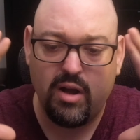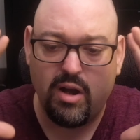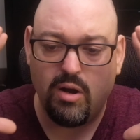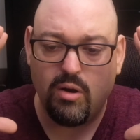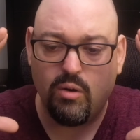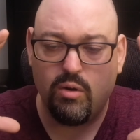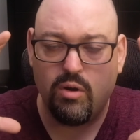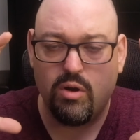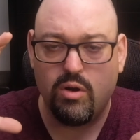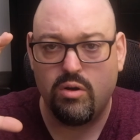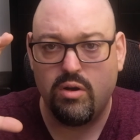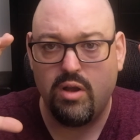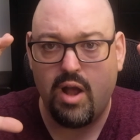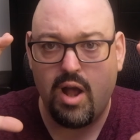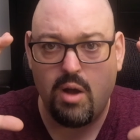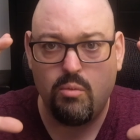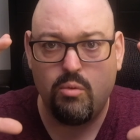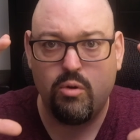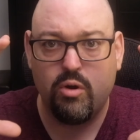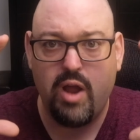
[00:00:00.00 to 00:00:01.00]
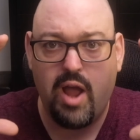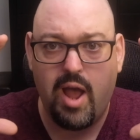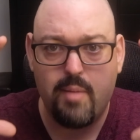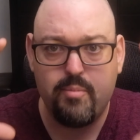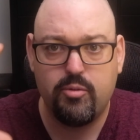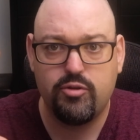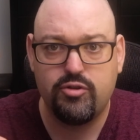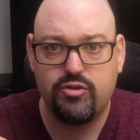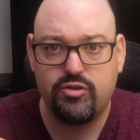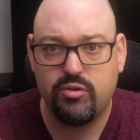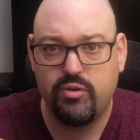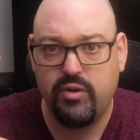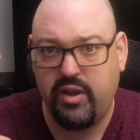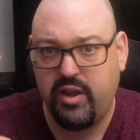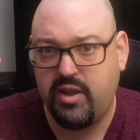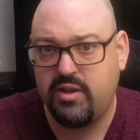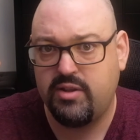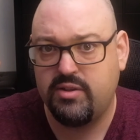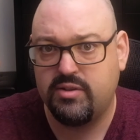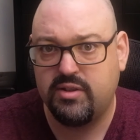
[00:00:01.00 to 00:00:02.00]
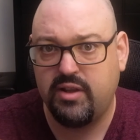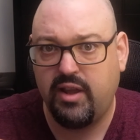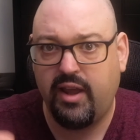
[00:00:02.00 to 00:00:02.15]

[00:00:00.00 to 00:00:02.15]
our aperture is